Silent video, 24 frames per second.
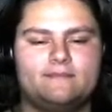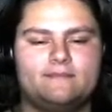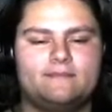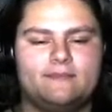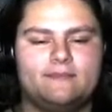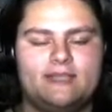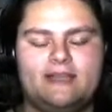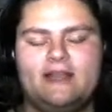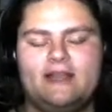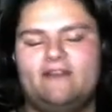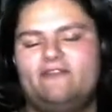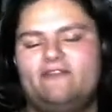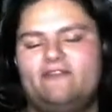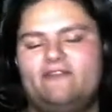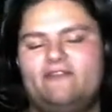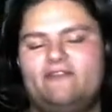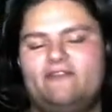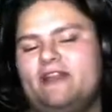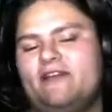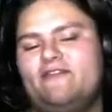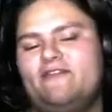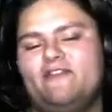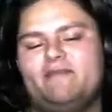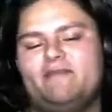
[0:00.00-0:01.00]
Yeah.
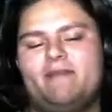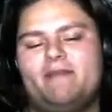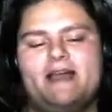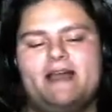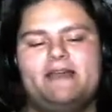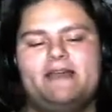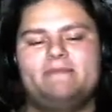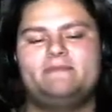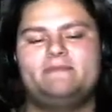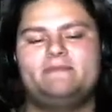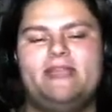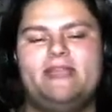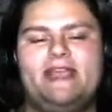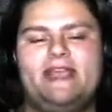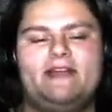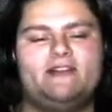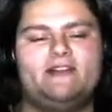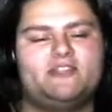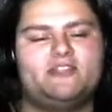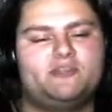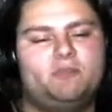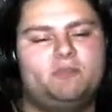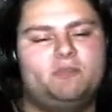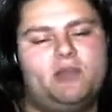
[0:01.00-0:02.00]
Enough of my
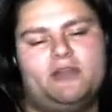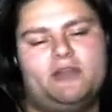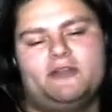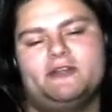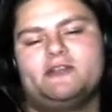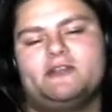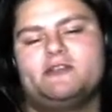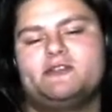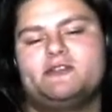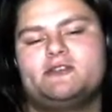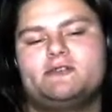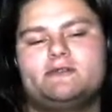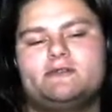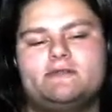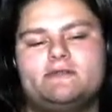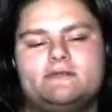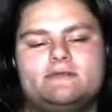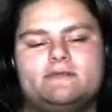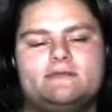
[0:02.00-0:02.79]
English blunders.